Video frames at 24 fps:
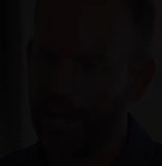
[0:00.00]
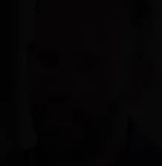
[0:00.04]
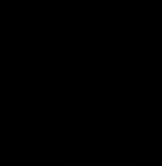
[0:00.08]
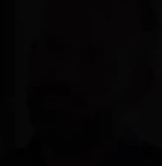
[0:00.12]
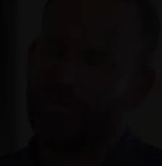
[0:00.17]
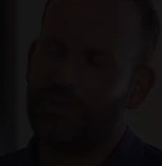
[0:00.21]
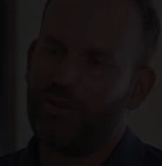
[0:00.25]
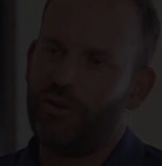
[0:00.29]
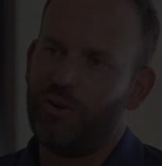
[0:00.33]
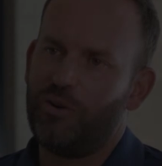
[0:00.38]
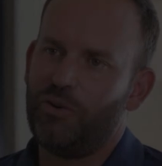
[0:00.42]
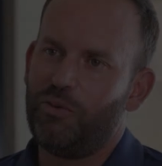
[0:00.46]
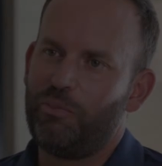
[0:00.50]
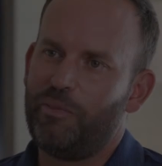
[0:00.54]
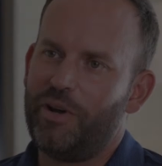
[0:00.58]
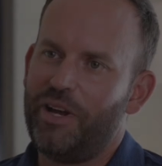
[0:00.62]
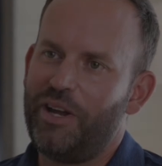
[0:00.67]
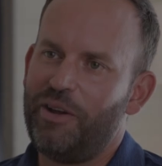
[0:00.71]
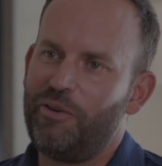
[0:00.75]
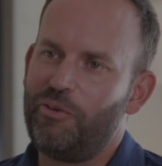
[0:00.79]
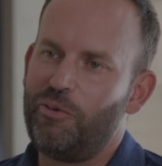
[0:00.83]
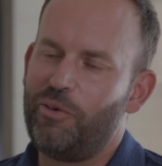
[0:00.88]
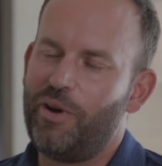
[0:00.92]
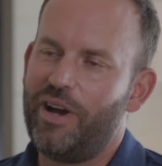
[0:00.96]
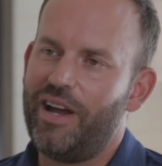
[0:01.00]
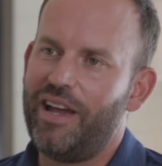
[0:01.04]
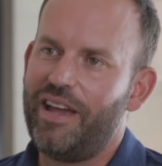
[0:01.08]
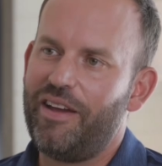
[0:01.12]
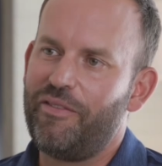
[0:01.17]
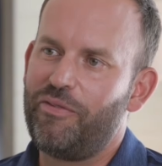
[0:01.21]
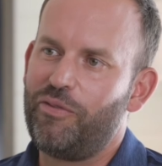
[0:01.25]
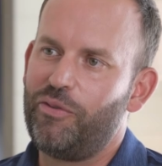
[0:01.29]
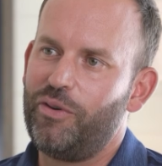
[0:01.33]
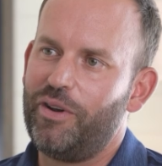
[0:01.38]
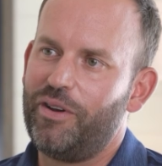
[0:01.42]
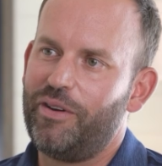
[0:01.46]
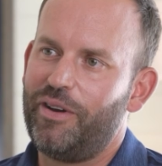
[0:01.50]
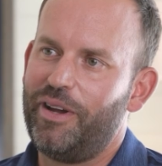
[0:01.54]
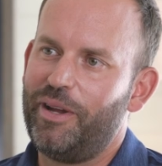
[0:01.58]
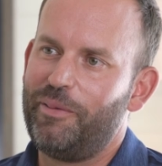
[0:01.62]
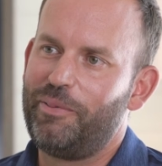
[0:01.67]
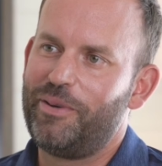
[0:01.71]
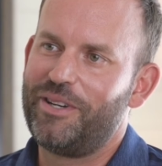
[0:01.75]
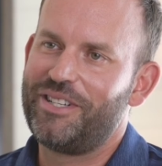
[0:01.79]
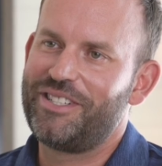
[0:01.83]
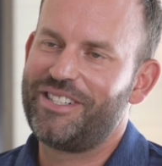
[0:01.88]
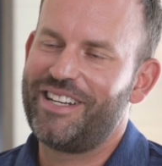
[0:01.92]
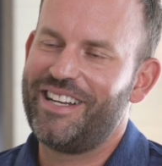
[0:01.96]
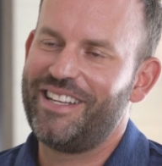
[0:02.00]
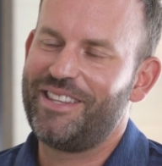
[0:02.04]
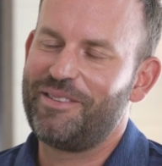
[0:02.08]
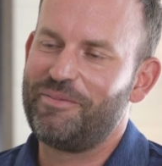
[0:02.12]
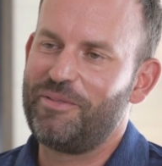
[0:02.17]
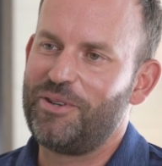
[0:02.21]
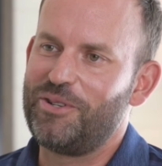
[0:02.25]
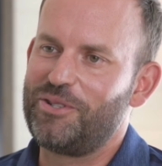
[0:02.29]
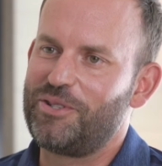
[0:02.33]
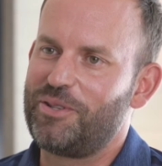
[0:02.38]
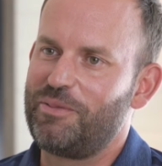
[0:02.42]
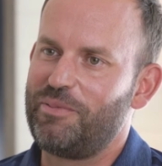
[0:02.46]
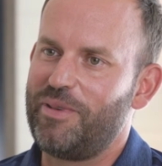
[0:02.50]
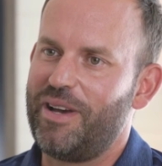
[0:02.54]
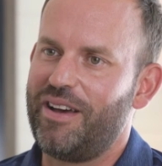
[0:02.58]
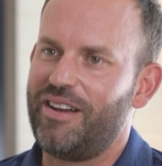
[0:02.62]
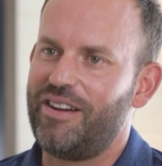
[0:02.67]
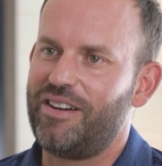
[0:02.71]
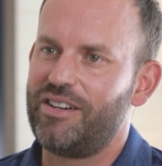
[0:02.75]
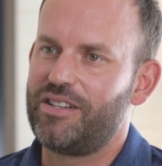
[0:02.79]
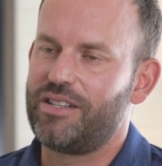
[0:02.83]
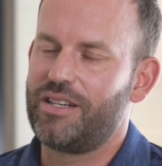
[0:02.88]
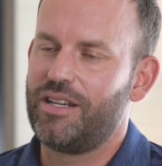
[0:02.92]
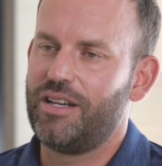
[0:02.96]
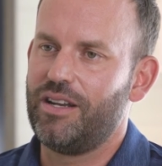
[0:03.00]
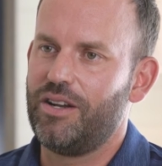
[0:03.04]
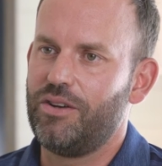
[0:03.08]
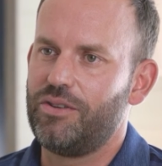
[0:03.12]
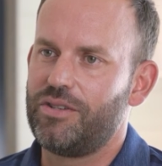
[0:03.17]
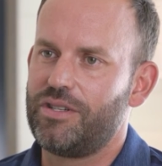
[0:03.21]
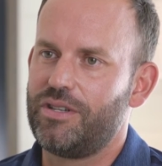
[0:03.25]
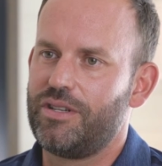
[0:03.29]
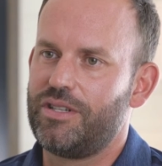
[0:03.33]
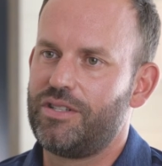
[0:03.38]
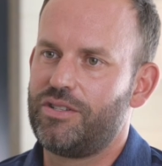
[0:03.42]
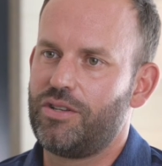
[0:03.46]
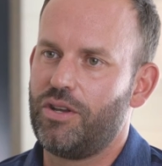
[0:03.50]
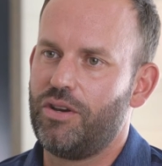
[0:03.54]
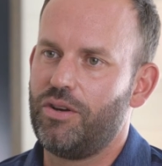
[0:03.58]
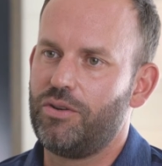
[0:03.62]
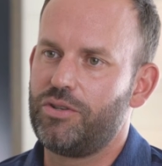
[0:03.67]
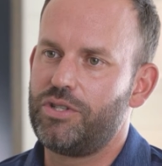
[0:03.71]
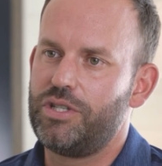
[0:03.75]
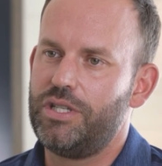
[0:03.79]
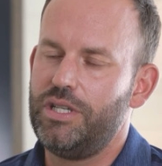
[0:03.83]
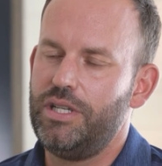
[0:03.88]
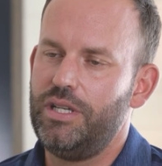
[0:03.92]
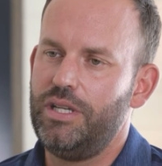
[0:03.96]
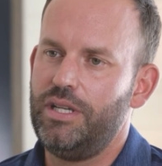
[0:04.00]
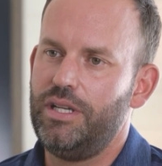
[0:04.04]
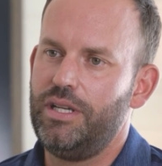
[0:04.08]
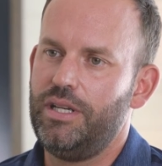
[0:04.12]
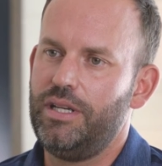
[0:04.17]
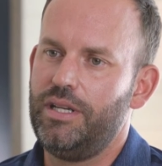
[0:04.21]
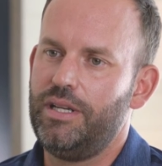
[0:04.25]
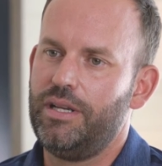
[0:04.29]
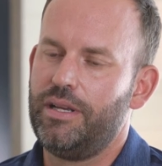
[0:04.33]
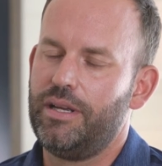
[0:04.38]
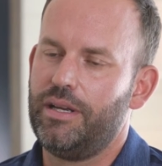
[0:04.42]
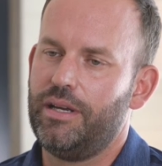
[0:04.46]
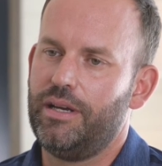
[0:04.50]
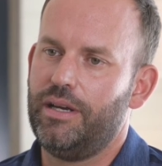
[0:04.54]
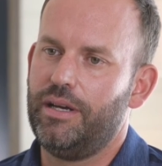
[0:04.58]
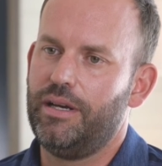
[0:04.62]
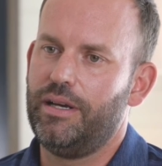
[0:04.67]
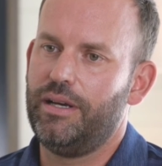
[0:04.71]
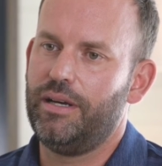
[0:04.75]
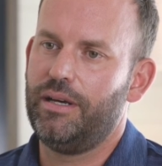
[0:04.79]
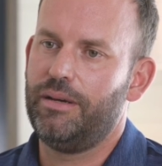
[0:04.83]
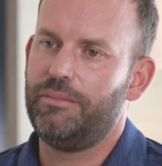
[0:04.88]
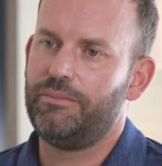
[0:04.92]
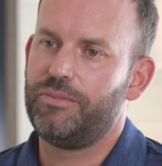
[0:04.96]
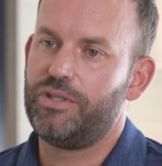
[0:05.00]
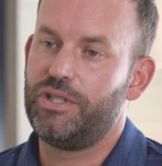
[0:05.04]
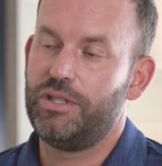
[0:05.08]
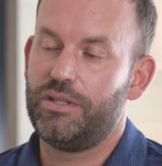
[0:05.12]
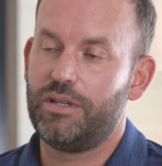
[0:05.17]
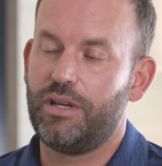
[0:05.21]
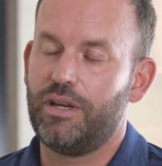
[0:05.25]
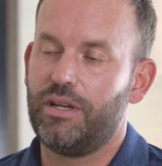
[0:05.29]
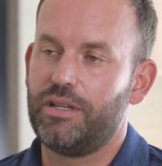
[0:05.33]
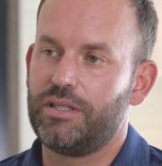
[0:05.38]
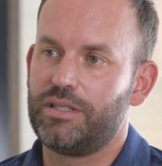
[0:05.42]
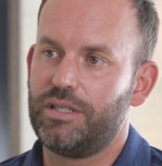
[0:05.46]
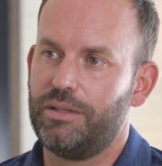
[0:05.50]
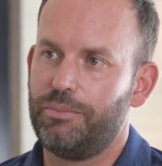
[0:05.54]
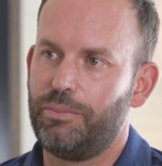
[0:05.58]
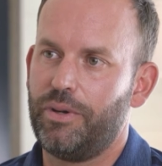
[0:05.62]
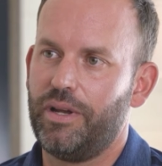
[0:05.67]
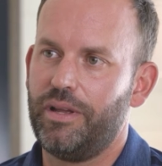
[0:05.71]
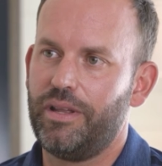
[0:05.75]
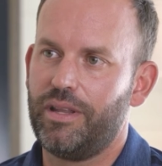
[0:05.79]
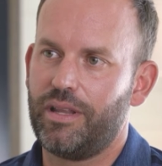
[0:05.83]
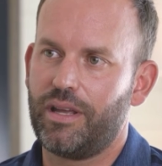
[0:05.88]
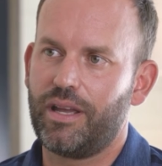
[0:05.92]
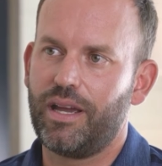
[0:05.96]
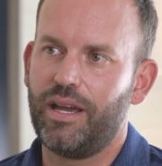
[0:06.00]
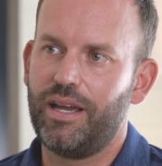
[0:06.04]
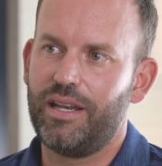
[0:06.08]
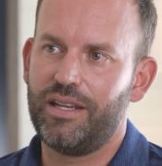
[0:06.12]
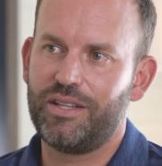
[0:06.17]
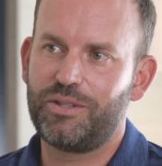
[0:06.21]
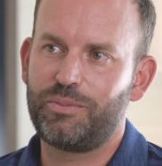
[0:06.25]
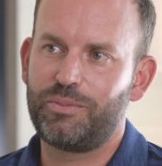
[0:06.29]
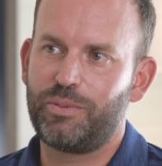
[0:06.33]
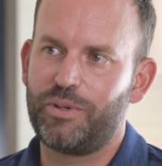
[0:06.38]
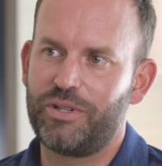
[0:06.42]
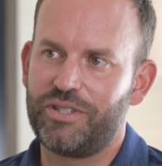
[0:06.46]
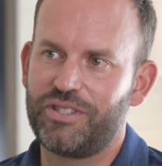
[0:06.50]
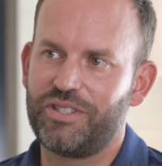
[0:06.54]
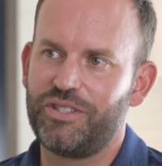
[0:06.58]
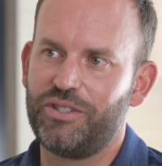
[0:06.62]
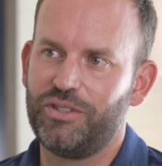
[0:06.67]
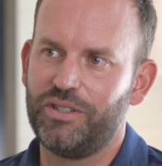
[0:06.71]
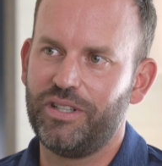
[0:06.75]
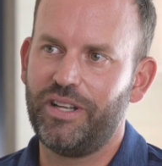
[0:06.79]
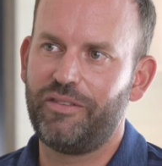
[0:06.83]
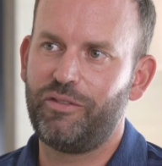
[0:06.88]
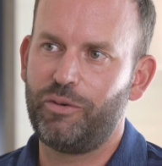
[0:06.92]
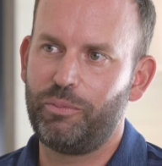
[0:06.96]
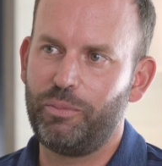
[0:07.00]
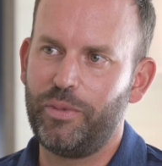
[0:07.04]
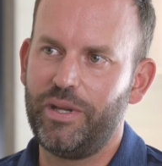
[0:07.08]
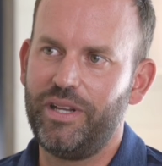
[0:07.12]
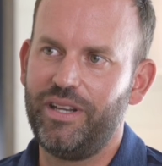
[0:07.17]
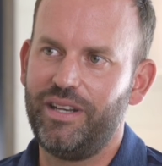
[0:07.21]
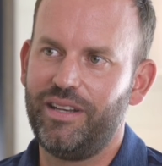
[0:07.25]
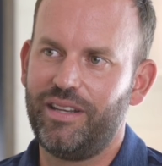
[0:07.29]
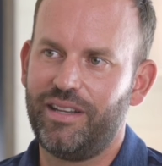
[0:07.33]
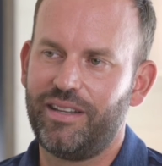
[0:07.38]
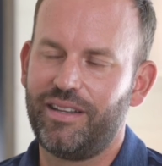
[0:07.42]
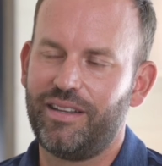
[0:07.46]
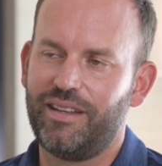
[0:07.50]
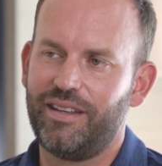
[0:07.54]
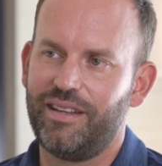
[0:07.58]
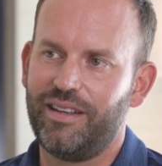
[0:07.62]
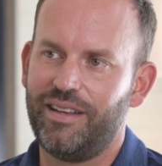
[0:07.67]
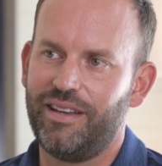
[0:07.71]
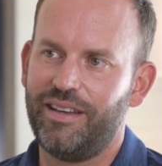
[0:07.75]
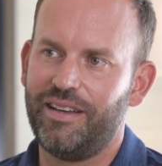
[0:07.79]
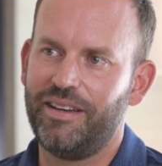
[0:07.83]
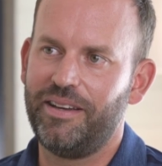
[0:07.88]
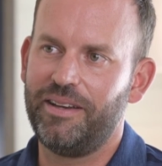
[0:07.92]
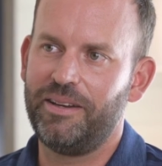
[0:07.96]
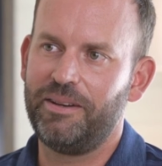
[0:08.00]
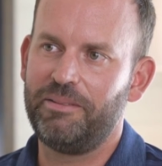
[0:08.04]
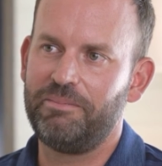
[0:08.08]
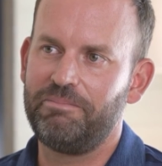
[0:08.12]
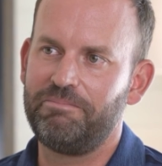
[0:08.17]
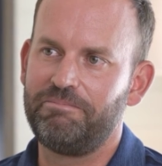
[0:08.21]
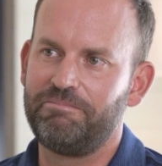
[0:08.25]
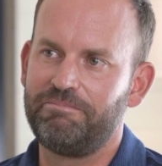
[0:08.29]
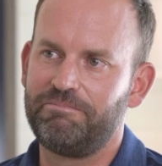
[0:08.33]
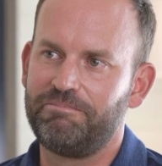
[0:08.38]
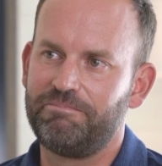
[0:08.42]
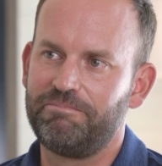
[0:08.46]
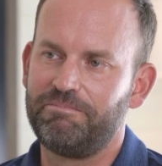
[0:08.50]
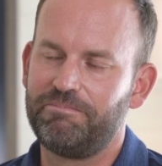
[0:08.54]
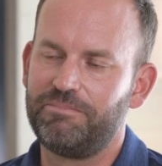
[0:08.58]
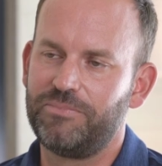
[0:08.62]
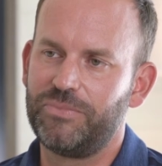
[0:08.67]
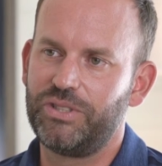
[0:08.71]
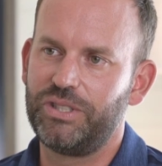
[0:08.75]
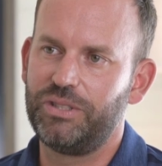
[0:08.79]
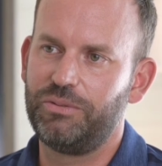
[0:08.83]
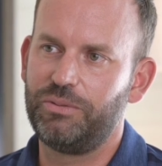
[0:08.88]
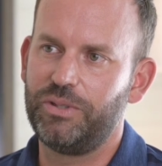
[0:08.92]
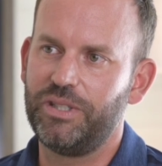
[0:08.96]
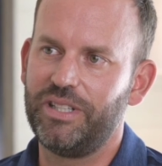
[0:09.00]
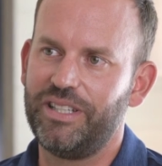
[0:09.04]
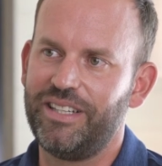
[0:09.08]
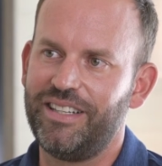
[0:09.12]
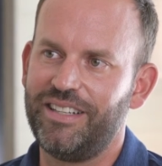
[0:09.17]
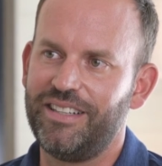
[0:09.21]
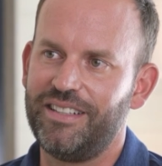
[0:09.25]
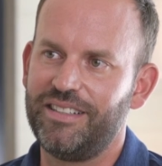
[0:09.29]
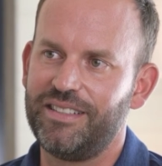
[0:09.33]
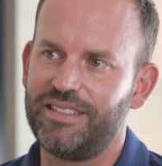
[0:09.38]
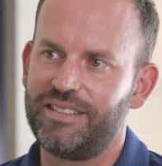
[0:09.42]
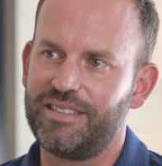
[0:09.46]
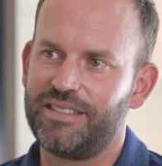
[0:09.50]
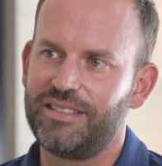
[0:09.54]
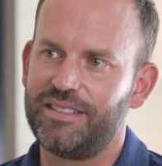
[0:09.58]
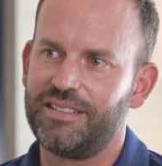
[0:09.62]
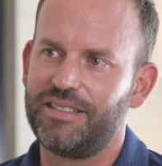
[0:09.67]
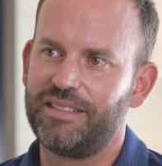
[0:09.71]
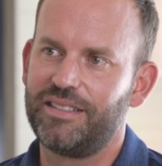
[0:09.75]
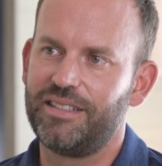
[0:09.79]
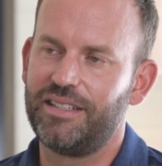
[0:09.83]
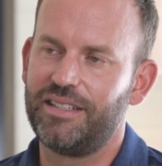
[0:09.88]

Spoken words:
So my wife, what do I appreciate the most about her? You know, so she's honestly probably the kindest person you'll ever meet. She really is.